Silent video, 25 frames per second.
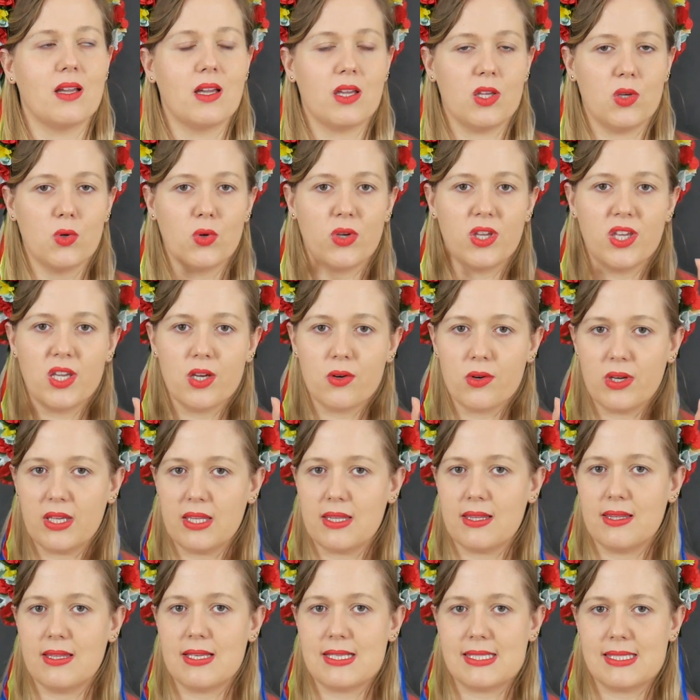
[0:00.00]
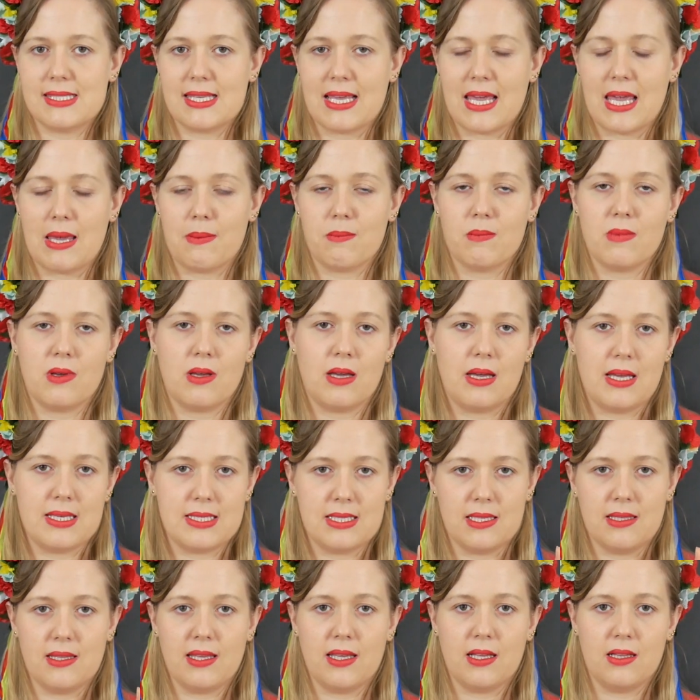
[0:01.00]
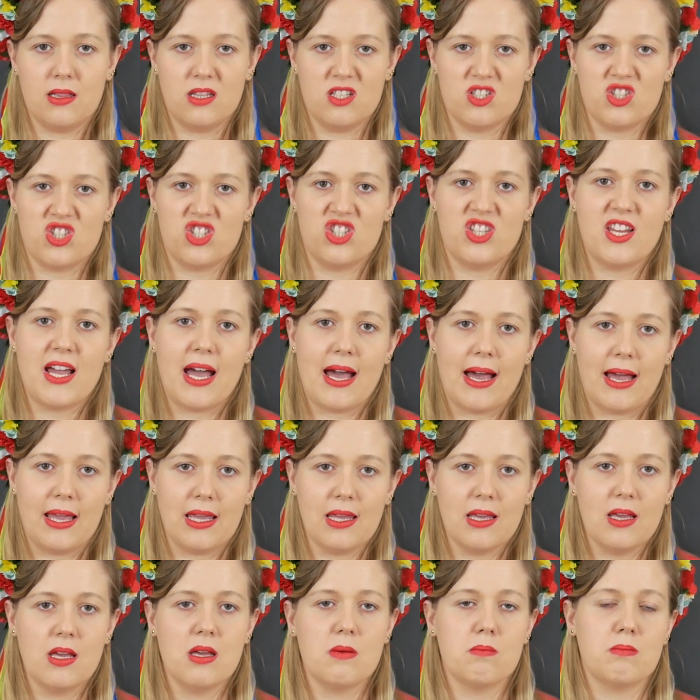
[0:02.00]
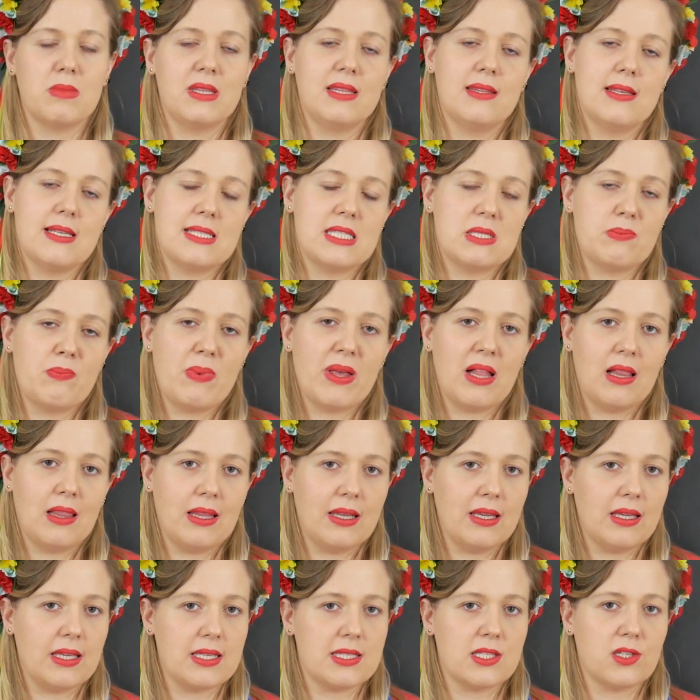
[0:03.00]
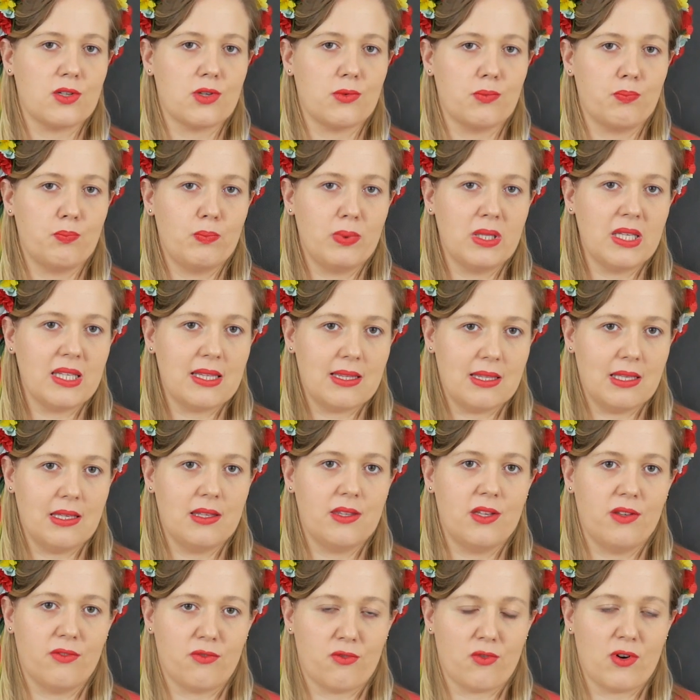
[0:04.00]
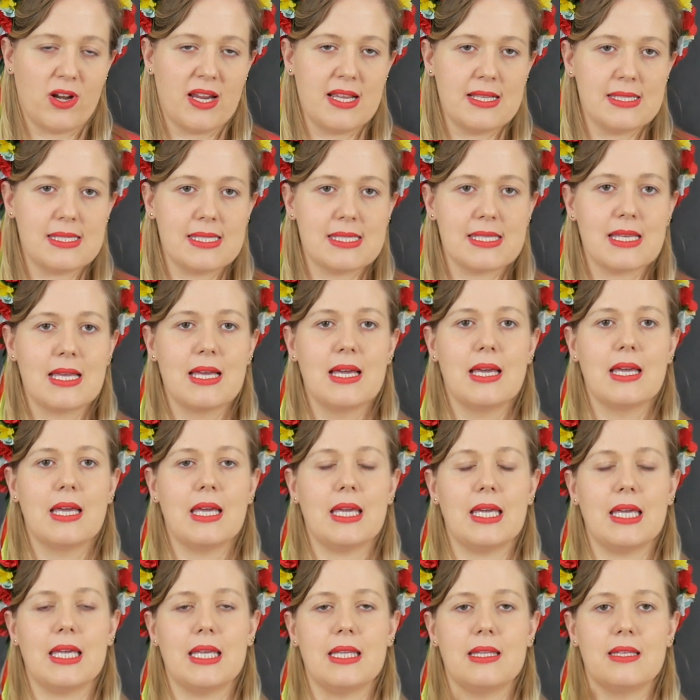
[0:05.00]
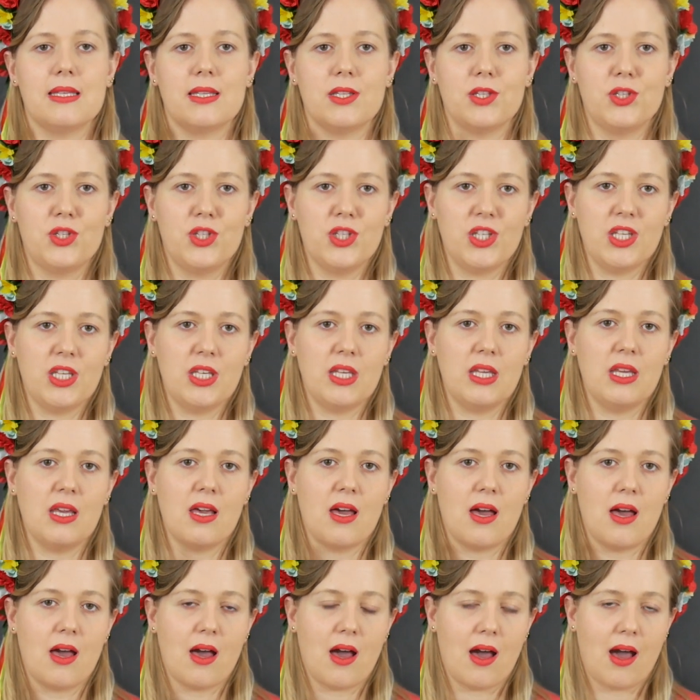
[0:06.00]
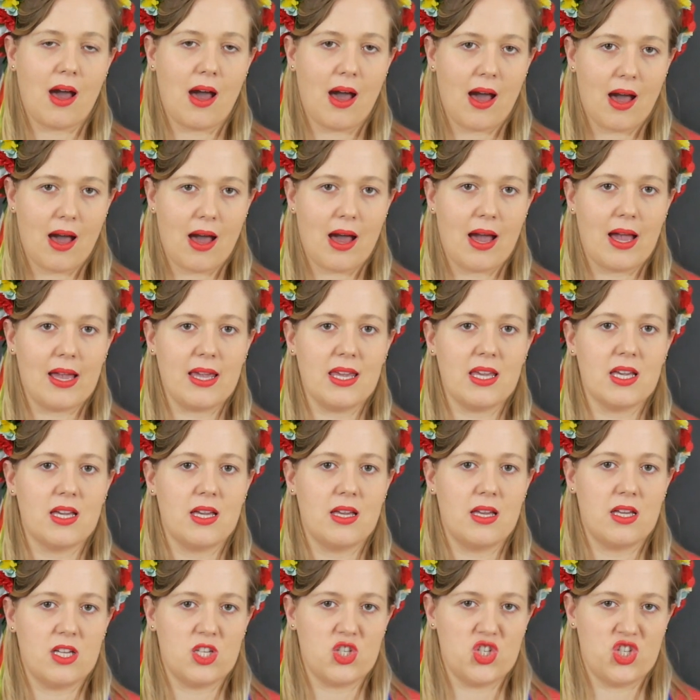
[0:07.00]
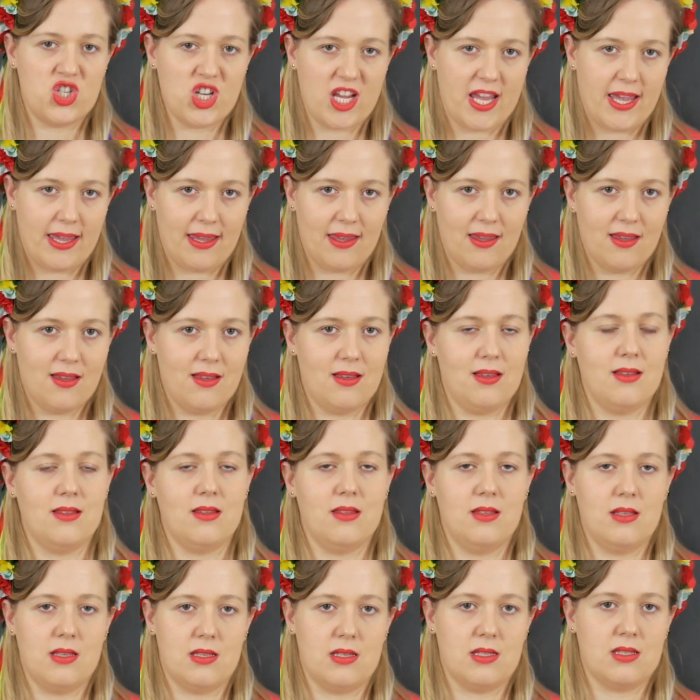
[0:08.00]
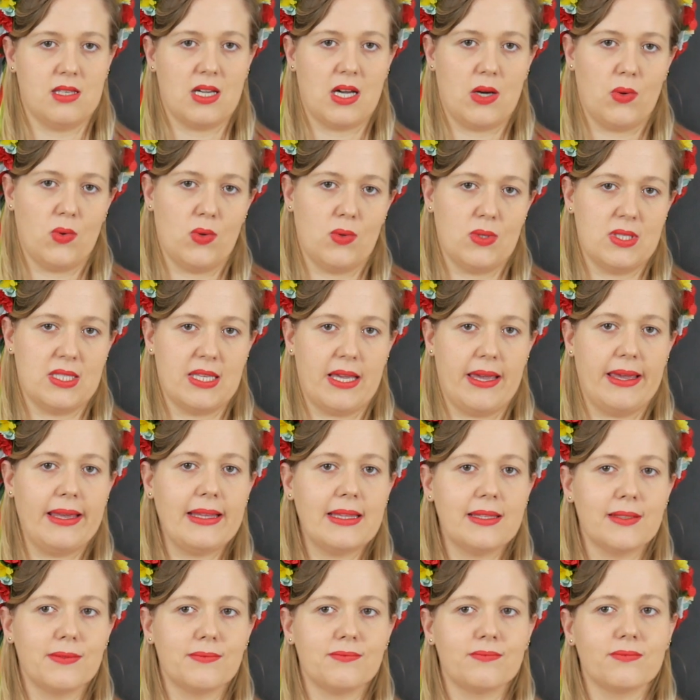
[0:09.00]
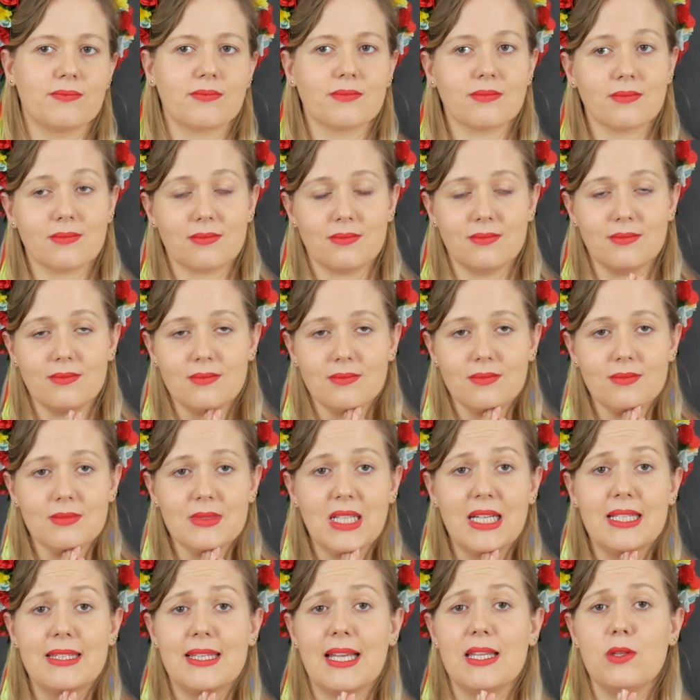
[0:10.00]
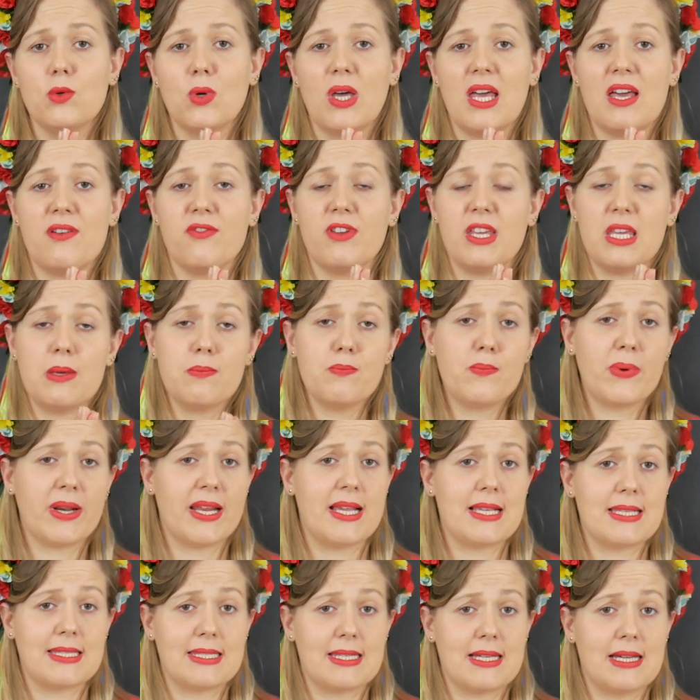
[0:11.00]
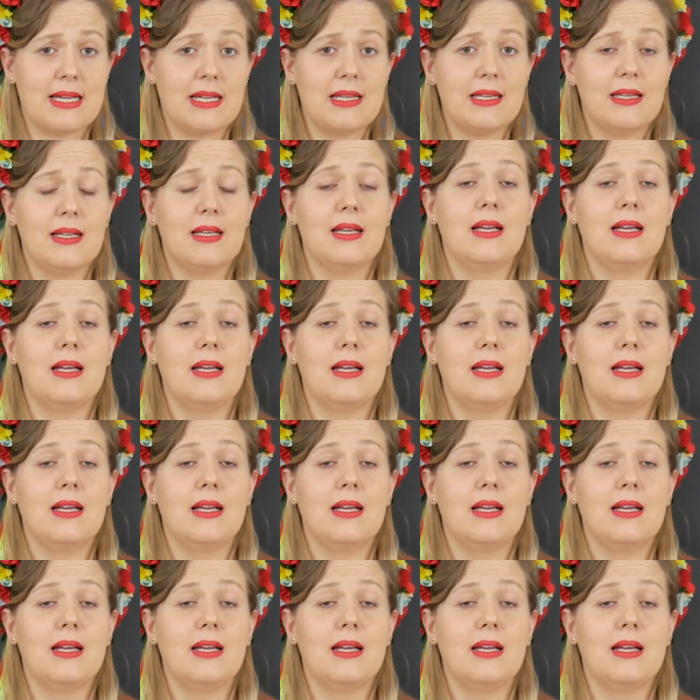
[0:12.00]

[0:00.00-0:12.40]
you hear it the same as in English, die, but the spelling is completely different. It's D-I-J, this is how you say it. Then you have impreza.